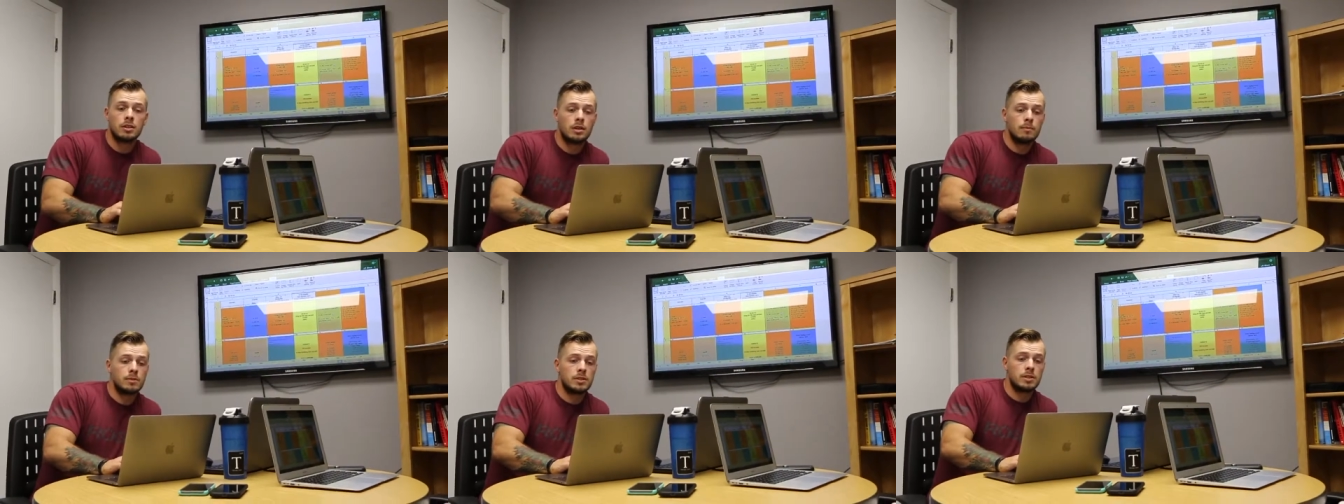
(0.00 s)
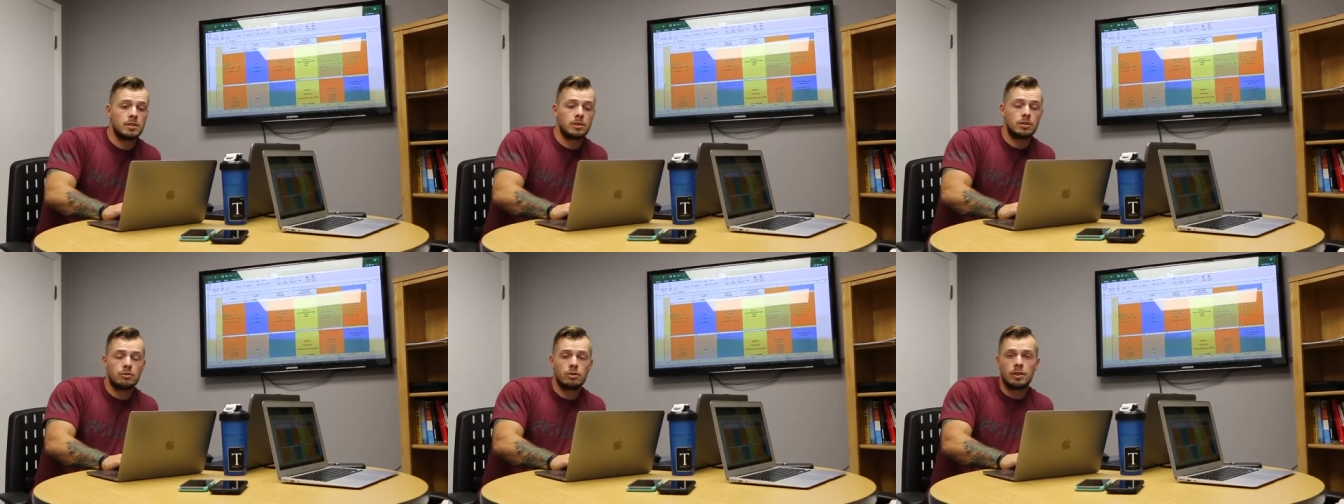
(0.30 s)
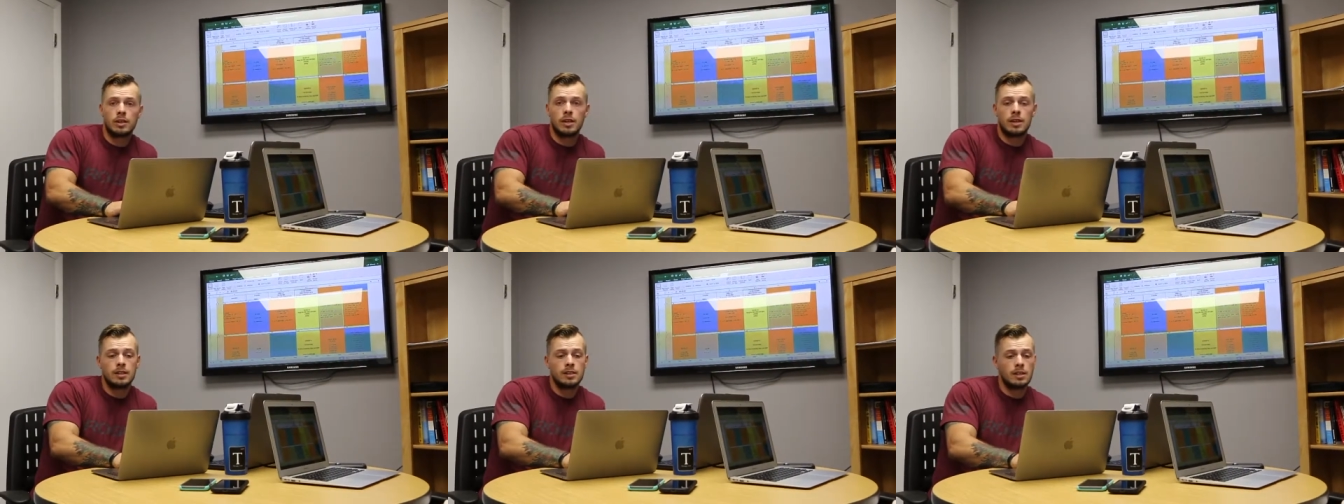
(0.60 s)
ups and
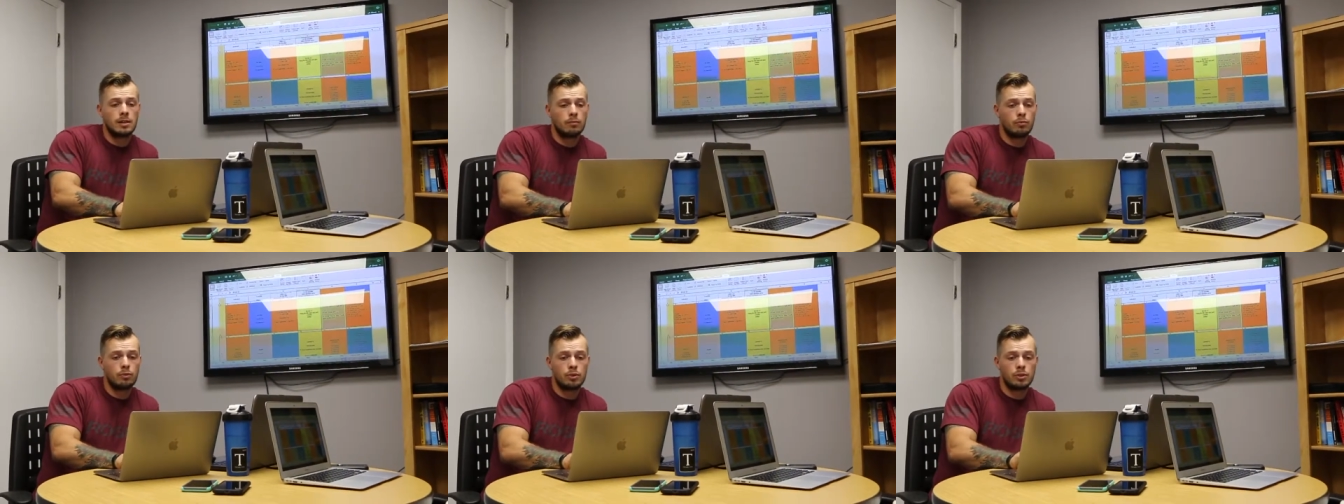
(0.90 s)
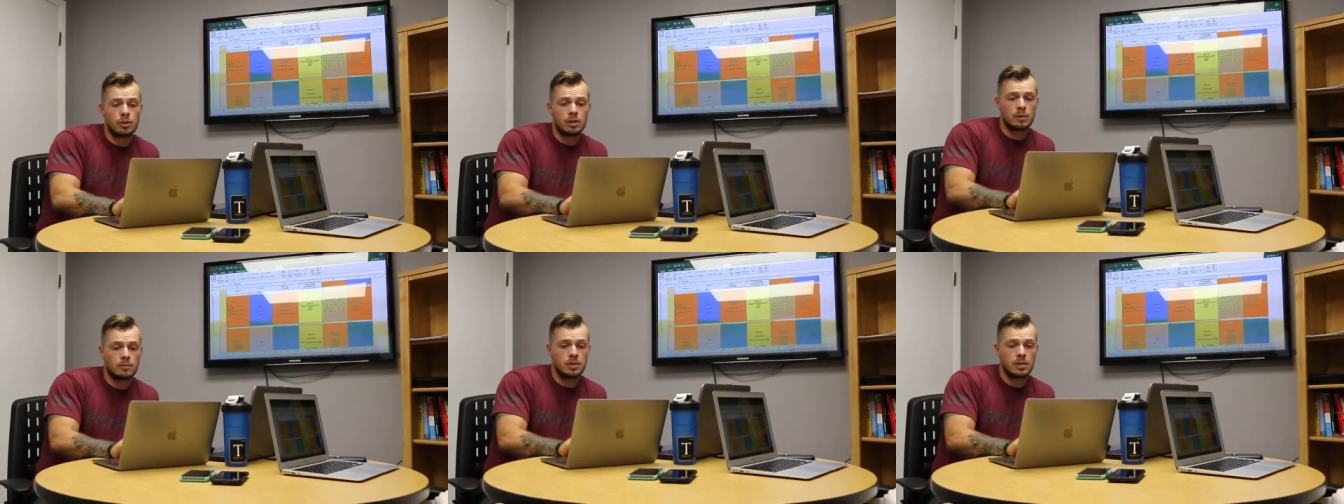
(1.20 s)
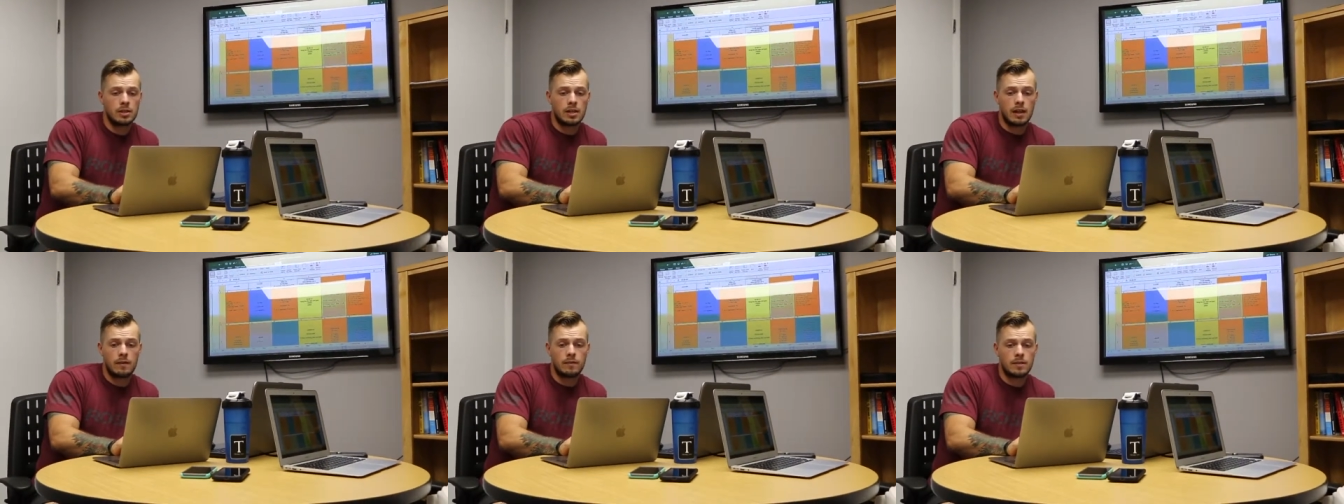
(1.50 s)
strict handstand push-ups and
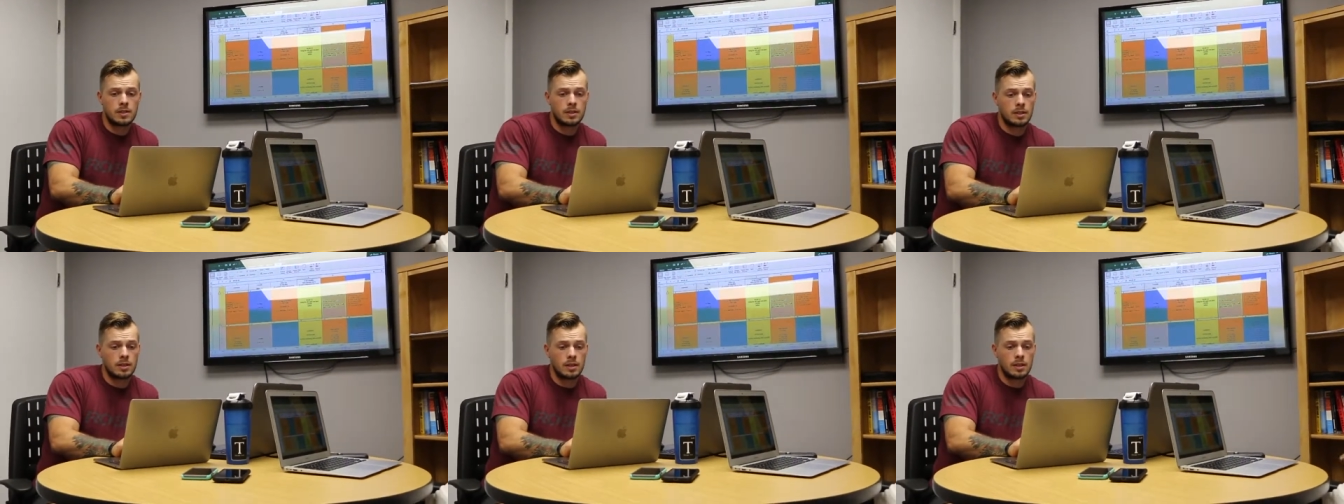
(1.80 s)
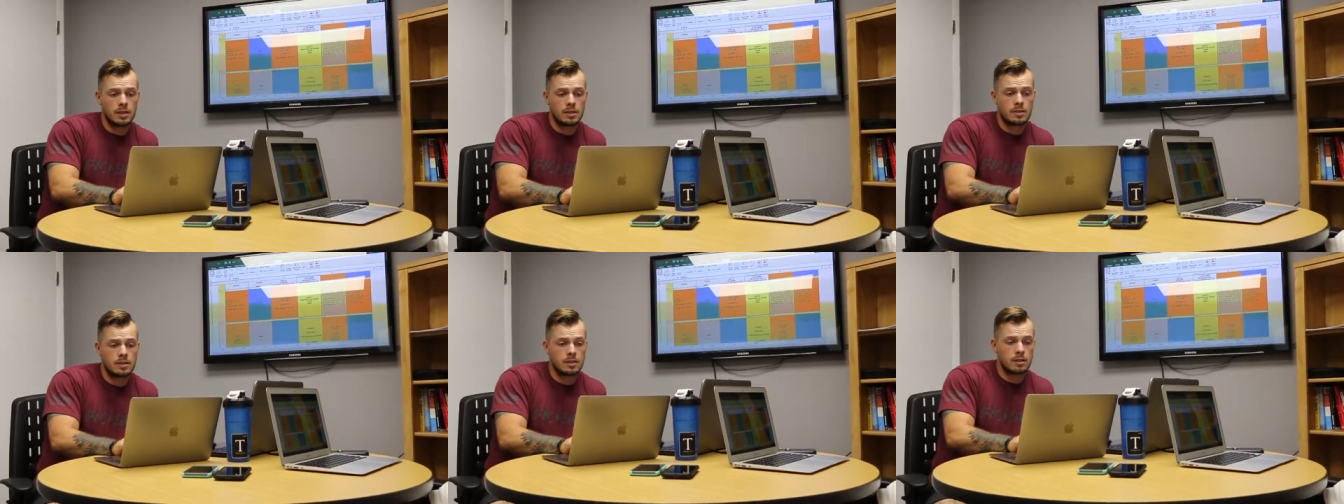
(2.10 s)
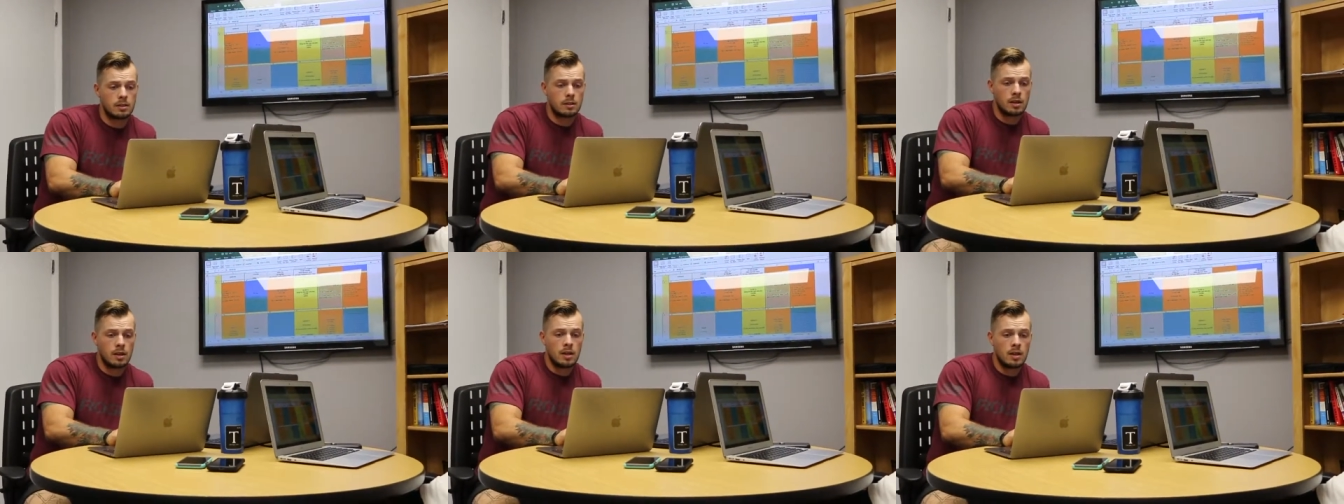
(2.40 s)
deficit this and